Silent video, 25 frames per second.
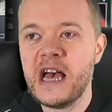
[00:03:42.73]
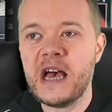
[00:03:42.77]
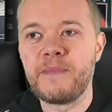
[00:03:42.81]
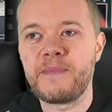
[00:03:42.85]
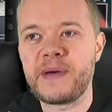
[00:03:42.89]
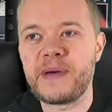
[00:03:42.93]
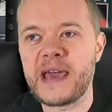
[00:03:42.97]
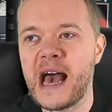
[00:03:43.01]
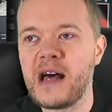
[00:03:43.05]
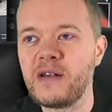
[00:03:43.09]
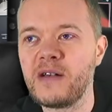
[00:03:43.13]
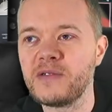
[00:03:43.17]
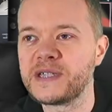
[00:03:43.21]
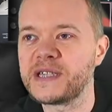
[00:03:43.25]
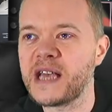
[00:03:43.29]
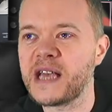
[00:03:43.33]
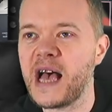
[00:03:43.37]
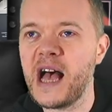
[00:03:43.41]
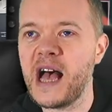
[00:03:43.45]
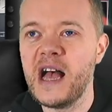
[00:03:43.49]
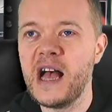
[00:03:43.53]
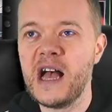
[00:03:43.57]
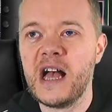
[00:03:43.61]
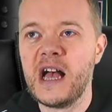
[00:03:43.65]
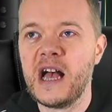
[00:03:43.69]

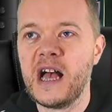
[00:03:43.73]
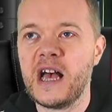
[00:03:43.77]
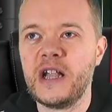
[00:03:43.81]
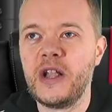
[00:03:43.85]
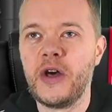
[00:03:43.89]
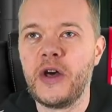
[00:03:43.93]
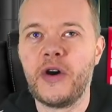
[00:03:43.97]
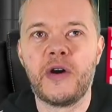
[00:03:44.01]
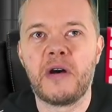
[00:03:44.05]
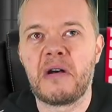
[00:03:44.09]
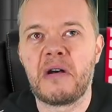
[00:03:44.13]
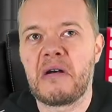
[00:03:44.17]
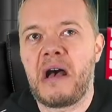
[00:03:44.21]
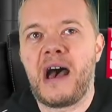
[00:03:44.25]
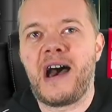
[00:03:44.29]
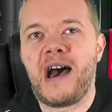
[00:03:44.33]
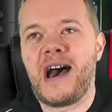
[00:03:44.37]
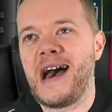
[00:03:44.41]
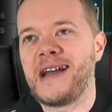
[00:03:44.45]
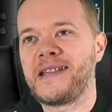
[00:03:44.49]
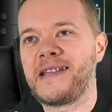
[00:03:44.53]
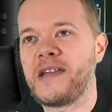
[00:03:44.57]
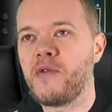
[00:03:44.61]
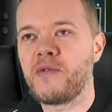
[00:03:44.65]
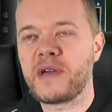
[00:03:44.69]
Bielsa. Look,
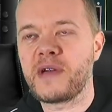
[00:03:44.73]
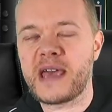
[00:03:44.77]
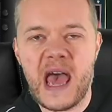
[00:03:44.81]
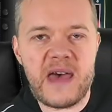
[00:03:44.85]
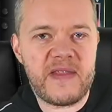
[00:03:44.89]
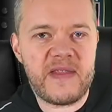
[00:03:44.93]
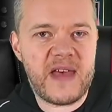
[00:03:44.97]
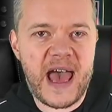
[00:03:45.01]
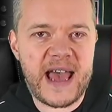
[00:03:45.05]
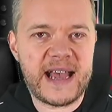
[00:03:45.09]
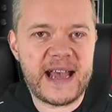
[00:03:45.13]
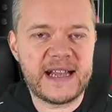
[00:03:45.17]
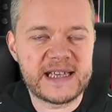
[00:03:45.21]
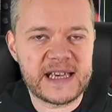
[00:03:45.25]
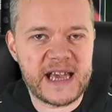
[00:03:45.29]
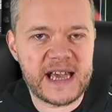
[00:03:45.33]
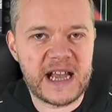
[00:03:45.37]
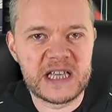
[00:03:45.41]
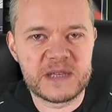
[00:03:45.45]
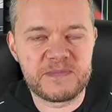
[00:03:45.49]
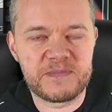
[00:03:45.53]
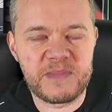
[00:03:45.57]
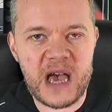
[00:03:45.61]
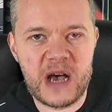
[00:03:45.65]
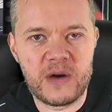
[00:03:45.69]
I don't get the hate
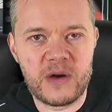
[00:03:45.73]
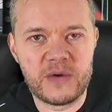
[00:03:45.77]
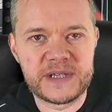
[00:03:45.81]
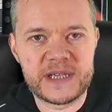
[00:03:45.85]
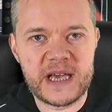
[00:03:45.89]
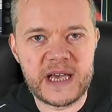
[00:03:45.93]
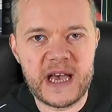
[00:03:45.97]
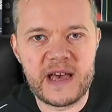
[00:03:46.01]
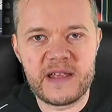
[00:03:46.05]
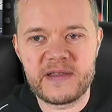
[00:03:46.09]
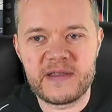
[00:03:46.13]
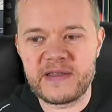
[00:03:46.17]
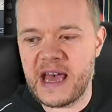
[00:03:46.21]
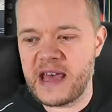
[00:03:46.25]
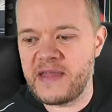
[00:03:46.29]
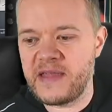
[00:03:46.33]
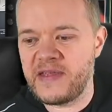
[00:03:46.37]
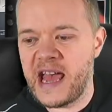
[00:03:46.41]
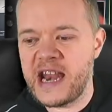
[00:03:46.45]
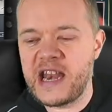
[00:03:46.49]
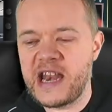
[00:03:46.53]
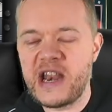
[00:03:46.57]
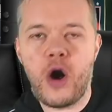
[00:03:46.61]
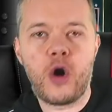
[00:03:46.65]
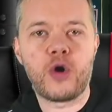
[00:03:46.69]
against Bielsa. They're,
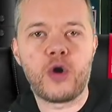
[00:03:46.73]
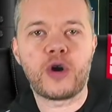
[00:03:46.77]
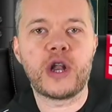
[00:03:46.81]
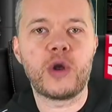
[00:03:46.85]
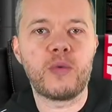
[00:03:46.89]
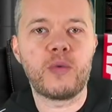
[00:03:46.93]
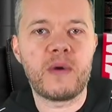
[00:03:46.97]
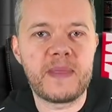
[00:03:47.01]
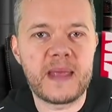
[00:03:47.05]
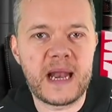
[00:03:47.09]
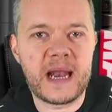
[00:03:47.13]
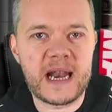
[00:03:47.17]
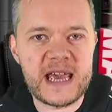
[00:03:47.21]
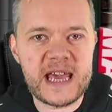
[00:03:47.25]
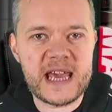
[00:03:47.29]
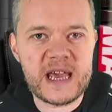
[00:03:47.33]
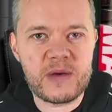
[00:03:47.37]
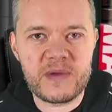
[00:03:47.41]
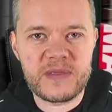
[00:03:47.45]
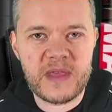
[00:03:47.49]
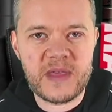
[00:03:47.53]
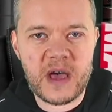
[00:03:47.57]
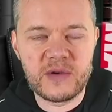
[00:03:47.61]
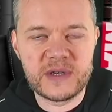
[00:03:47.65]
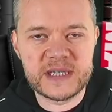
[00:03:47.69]
they're not going to win the league
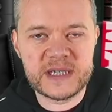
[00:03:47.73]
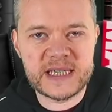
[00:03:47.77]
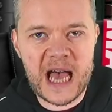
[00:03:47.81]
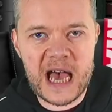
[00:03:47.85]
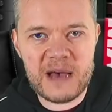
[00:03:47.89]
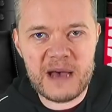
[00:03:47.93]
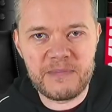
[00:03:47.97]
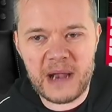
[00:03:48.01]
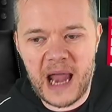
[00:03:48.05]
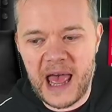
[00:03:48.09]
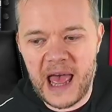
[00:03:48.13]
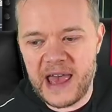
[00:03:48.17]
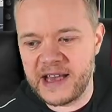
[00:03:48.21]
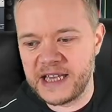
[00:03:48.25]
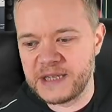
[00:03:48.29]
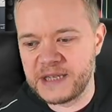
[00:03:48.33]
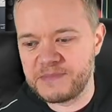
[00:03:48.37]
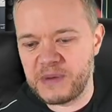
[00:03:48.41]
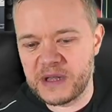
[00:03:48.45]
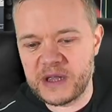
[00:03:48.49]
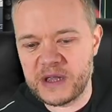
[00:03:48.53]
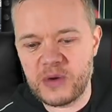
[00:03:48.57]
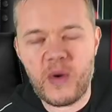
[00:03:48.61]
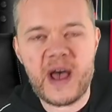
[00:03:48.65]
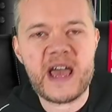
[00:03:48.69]
with those set of players,
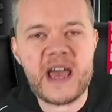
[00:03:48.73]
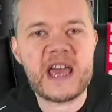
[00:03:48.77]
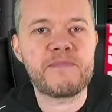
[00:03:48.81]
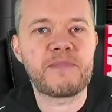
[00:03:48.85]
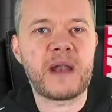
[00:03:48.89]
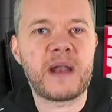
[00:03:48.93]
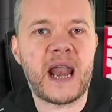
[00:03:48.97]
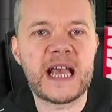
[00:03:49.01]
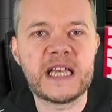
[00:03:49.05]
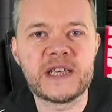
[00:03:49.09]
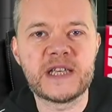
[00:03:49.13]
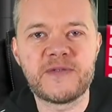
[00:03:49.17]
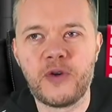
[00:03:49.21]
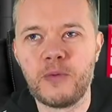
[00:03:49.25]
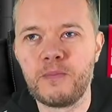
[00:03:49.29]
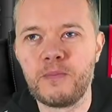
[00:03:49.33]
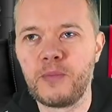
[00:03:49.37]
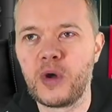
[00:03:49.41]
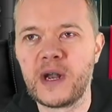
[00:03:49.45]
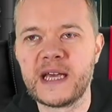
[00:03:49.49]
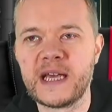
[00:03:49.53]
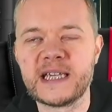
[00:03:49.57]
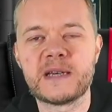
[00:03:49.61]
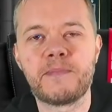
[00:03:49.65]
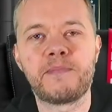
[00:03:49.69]
but the way he plays
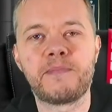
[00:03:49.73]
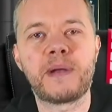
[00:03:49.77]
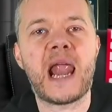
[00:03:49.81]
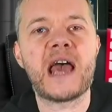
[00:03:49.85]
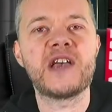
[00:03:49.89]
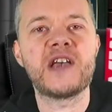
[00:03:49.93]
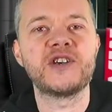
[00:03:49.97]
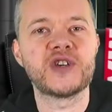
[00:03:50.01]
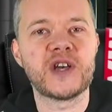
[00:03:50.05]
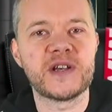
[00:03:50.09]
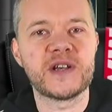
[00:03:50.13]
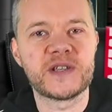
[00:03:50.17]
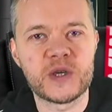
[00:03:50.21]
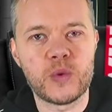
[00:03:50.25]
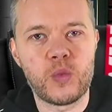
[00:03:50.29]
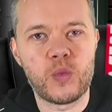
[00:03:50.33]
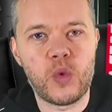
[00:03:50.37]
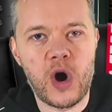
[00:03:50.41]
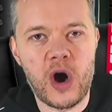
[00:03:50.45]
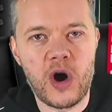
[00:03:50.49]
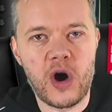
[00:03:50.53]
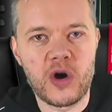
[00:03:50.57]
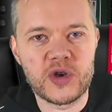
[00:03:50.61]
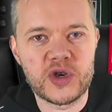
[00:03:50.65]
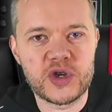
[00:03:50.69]
football, it's a pleasure to
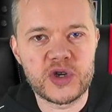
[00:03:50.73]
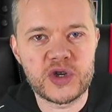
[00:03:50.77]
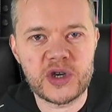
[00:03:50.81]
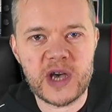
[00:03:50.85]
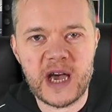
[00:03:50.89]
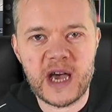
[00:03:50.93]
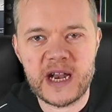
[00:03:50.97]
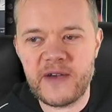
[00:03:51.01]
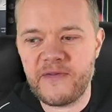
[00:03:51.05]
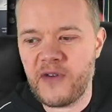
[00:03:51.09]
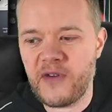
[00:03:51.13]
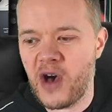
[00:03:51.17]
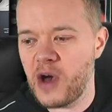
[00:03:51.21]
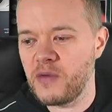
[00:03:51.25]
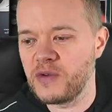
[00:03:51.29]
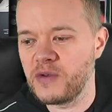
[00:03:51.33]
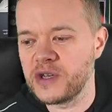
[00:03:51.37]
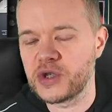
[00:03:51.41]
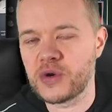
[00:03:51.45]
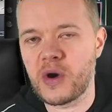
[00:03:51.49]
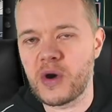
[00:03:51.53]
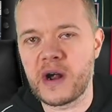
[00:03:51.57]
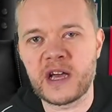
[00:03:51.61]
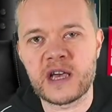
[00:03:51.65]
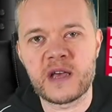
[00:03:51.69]
watch. And if I was
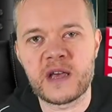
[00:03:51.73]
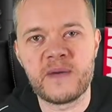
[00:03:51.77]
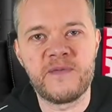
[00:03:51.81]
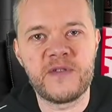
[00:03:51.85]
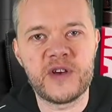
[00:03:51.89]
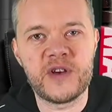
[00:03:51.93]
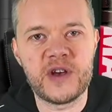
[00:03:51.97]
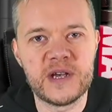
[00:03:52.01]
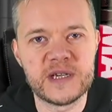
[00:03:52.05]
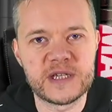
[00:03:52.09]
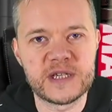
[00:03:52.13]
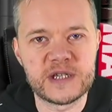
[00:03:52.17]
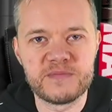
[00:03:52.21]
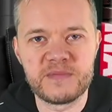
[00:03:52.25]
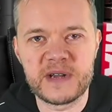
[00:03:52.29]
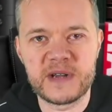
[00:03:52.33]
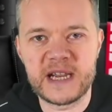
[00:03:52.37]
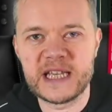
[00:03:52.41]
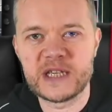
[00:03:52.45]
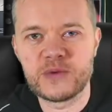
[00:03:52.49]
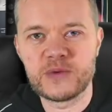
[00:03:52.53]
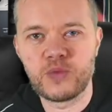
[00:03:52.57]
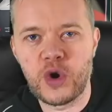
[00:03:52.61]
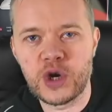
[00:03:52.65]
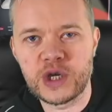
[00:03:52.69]
trying to convert somebody
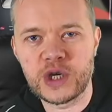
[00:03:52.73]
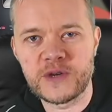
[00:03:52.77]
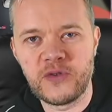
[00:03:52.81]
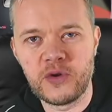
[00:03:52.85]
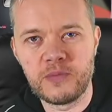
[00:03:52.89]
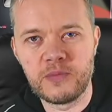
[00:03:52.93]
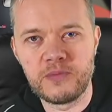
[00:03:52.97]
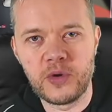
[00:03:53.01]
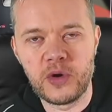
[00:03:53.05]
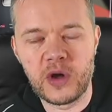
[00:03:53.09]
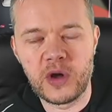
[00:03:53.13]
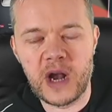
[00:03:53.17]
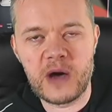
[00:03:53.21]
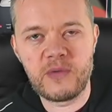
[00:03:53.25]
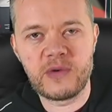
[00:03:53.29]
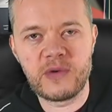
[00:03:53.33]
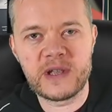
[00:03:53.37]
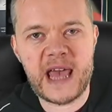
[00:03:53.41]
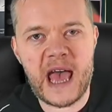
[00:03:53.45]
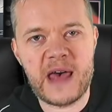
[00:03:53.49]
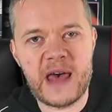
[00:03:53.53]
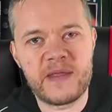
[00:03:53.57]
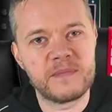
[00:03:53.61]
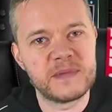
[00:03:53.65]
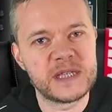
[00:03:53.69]
to watch football, I would
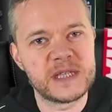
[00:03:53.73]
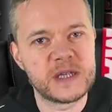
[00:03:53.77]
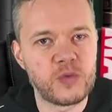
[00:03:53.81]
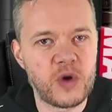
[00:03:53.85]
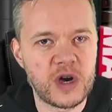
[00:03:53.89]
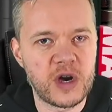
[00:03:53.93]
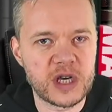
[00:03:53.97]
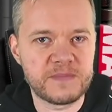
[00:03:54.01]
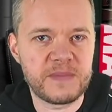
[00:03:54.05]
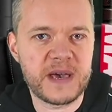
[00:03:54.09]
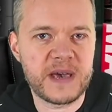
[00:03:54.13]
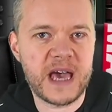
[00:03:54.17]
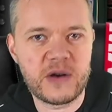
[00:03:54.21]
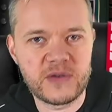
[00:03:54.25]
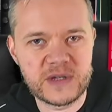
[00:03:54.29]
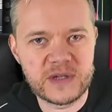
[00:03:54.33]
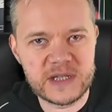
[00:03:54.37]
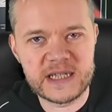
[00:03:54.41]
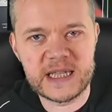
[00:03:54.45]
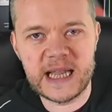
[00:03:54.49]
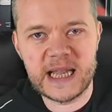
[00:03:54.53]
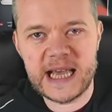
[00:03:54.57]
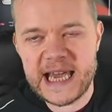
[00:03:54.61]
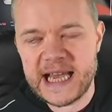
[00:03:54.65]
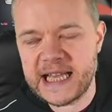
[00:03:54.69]
get them to watch
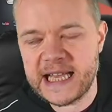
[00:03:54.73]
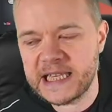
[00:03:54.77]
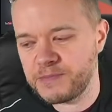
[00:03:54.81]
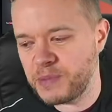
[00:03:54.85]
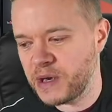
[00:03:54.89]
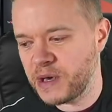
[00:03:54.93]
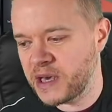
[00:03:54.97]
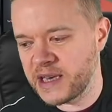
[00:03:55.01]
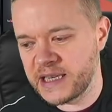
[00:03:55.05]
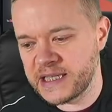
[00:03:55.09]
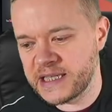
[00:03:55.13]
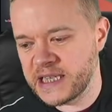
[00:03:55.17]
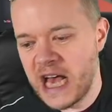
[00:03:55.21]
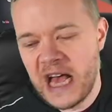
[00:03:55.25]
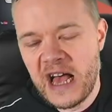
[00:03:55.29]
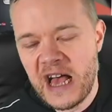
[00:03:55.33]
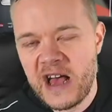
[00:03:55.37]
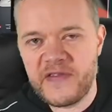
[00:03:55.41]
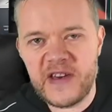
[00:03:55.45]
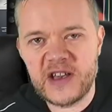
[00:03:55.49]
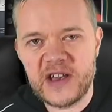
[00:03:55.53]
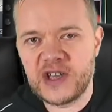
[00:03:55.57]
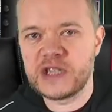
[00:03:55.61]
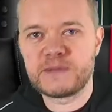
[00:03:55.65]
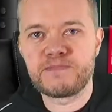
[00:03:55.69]
Bielsa's Leeds because
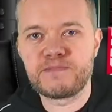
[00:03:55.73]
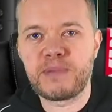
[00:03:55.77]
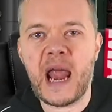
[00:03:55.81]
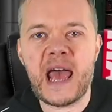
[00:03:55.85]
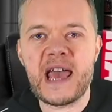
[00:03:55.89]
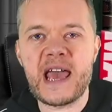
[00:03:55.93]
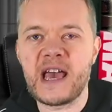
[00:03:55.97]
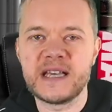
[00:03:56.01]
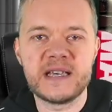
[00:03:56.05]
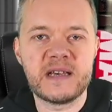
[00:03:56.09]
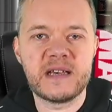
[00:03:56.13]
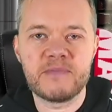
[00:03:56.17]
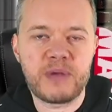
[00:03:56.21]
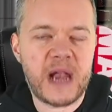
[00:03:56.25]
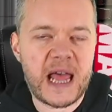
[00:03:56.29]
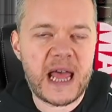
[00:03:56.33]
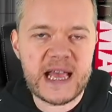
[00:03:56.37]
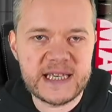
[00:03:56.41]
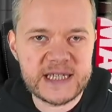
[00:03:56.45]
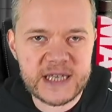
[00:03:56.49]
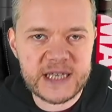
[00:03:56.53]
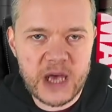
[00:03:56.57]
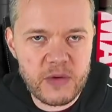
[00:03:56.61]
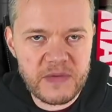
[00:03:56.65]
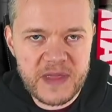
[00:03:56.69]
they just play, play
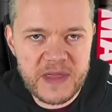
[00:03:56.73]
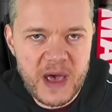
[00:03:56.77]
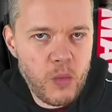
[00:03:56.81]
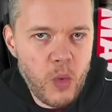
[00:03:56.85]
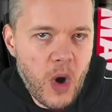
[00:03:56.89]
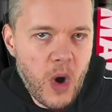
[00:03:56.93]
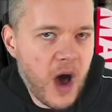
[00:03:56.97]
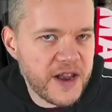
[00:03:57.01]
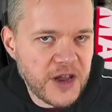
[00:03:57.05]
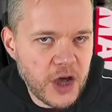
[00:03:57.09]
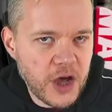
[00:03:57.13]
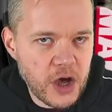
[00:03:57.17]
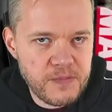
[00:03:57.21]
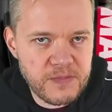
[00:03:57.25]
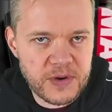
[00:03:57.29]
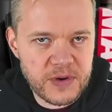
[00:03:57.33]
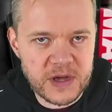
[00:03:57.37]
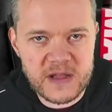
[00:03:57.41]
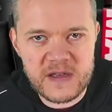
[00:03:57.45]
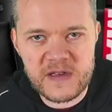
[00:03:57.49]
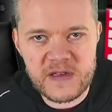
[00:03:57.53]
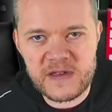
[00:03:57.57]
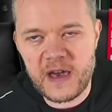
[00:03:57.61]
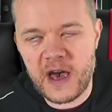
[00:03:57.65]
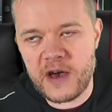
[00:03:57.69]
so... They're wide
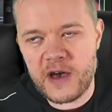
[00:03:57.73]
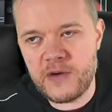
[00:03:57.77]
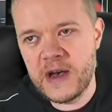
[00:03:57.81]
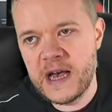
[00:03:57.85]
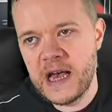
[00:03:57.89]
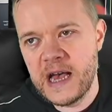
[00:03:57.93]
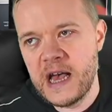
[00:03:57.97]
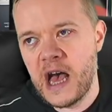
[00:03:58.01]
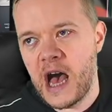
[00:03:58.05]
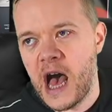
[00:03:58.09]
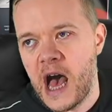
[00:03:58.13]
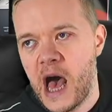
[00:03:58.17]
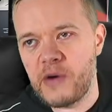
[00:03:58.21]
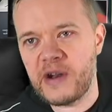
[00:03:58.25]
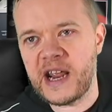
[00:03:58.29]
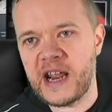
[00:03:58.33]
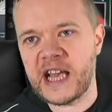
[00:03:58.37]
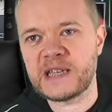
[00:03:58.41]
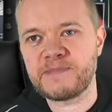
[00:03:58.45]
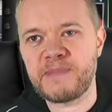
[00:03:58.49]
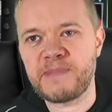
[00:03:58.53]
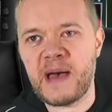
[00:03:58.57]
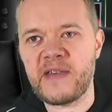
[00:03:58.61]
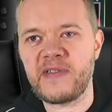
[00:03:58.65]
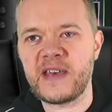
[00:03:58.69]
open. So I would
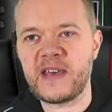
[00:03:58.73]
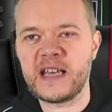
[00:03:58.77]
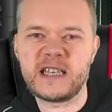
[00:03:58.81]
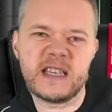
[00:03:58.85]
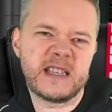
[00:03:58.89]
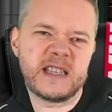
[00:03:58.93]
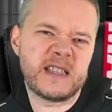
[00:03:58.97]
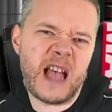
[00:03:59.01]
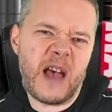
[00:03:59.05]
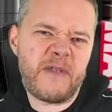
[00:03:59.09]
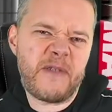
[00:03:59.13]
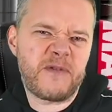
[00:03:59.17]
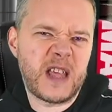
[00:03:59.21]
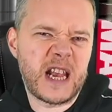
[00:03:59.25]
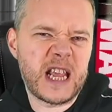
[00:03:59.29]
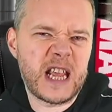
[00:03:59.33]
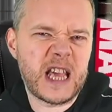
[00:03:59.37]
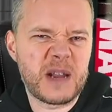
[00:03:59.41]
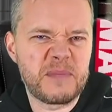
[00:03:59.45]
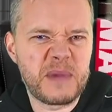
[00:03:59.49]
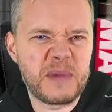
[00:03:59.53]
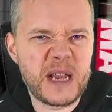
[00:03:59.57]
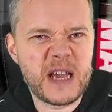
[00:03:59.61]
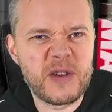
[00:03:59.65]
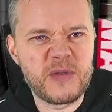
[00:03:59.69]
expect this is definitely going
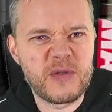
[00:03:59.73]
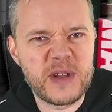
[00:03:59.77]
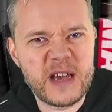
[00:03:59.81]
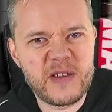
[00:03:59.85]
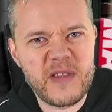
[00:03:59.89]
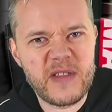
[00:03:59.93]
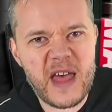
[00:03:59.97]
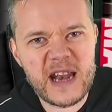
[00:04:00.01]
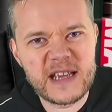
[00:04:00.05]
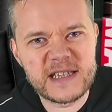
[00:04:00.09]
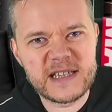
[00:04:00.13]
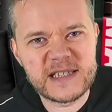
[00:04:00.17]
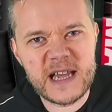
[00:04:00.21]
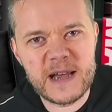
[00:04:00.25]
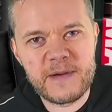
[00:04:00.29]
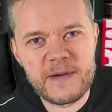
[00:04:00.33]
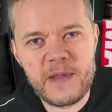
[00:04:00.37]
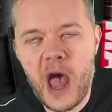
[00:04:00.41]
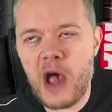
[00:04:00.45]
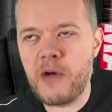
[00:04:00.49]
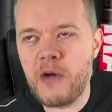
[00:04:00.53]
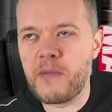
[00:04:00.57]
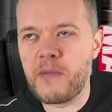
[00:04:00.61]
to be nil nil then, isn't it? No,